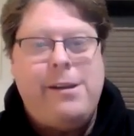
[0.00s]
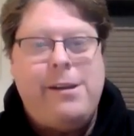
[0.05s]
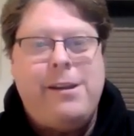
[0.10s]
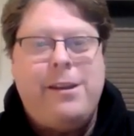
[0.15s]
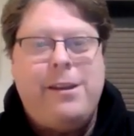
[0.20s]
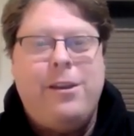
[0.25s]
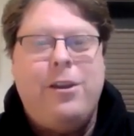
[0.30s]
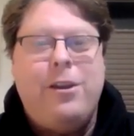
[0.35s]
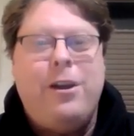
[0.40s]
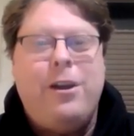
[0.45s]

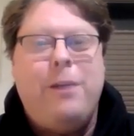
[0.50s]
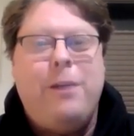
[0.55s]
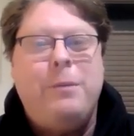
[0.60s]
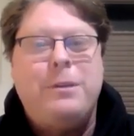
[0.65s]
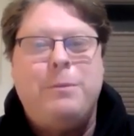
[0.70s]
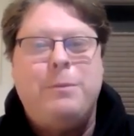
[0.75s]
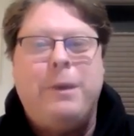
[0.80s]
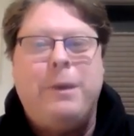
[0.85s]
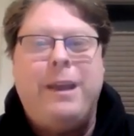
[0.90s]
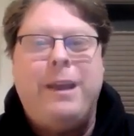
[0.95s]
You know how
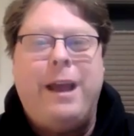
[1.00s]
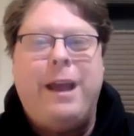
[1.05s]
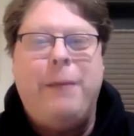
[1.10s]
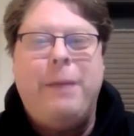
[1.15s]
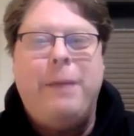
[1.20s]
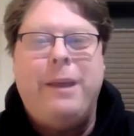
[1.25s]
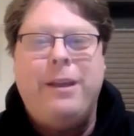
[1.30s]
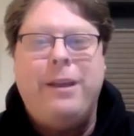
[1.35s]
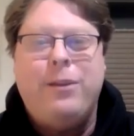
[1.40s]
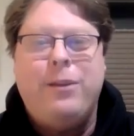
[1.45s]
much money I
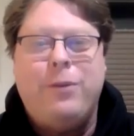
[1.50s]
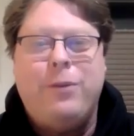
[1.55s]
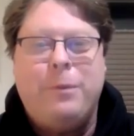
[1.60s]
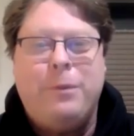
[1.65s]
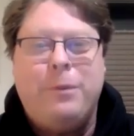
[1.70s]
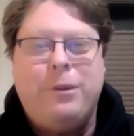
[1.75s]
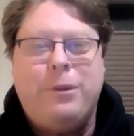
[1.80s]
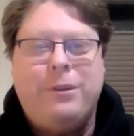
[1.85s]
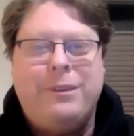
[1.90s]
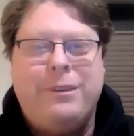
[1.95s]
made in
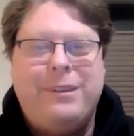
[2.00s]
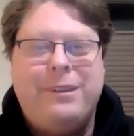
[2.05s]
crypto?